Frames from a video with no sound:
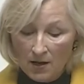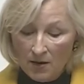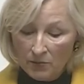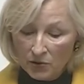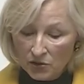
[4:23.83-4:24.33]

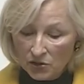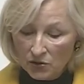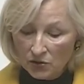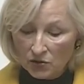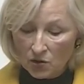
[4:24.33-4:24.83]

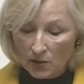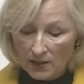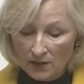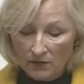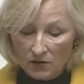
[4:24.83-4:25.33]
personal
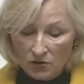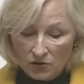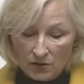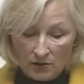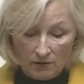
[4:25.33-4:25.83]
stories of
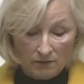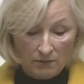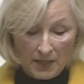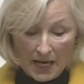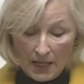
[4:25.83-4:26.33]
concern,
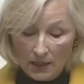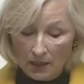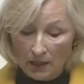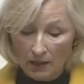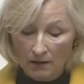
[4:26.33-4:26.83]

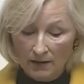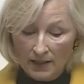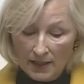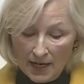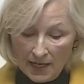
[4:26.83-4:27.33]
panicky,
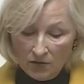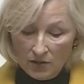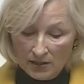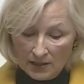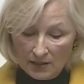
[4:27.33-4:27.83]
and
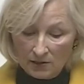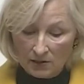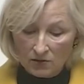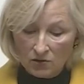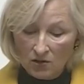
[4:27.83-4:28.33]
angry
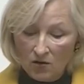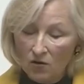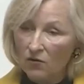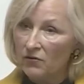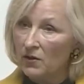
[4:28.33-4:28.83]
citizens
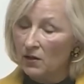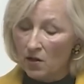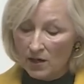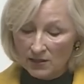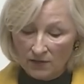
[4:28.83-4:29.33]
over the
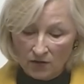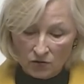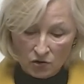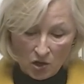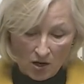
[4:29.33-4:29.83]
loss of
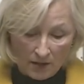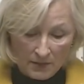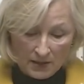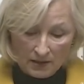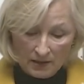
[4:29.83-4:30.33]
their
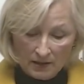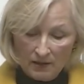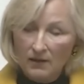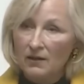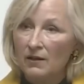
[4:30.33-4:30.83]
jobs,
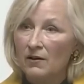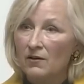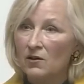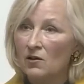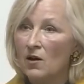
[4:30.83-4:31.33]

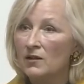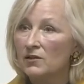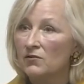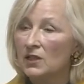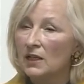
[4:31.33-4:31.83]
the
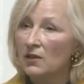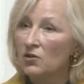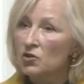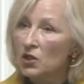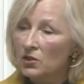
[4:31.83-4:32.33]
loss of sending
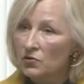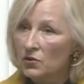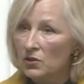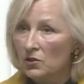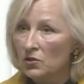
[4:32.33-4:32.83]
their
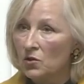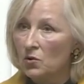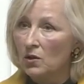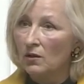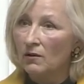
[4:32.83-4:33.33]
children to
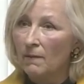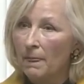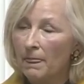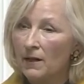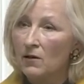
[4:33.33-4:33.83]
school,
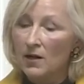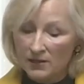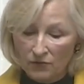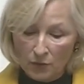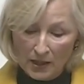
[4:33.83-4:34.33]
the
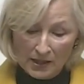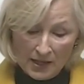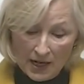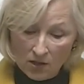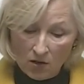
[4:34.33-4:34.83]
loss of
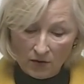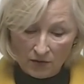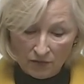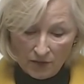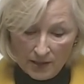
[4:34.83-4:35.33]
what they call
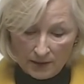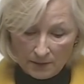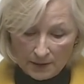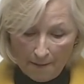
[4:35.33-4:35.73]
their freedoms.